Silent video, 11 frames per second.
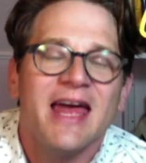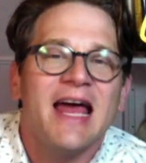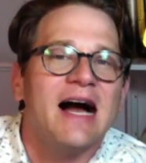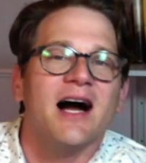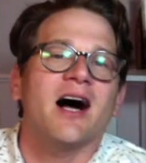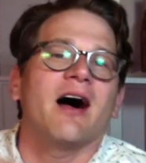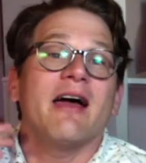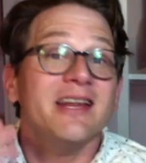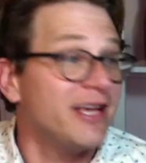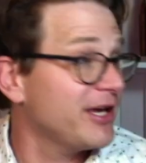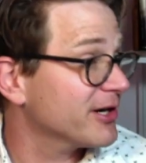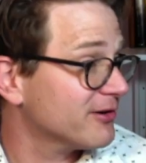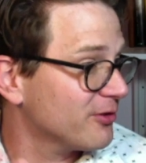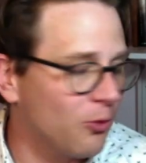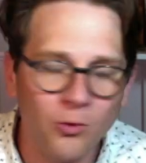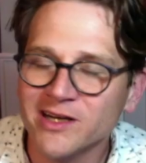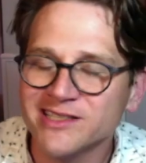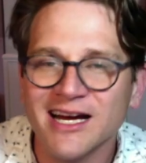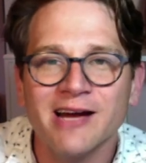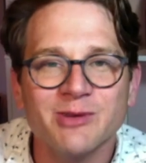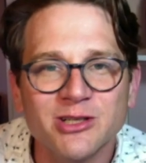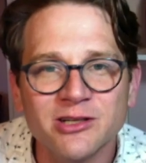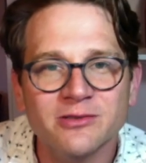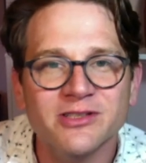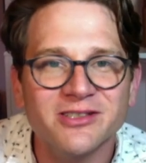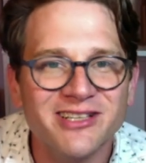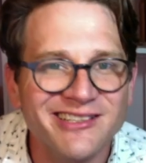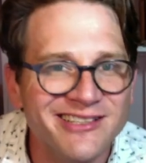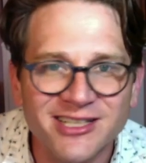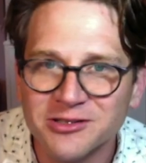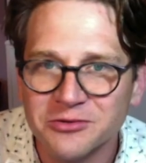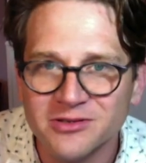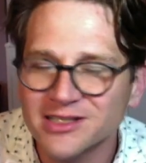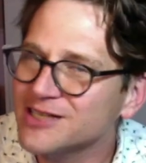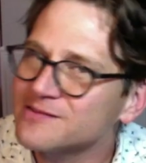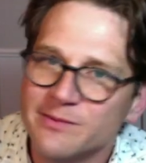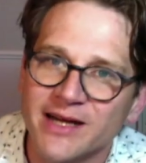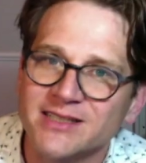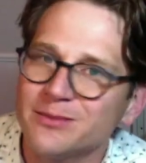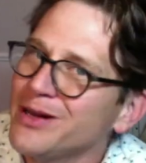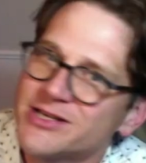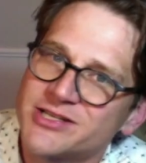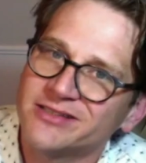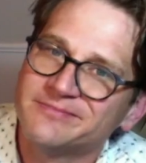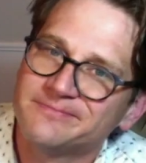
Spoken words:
And here, the one time you don't do it, it really comes back to bite you.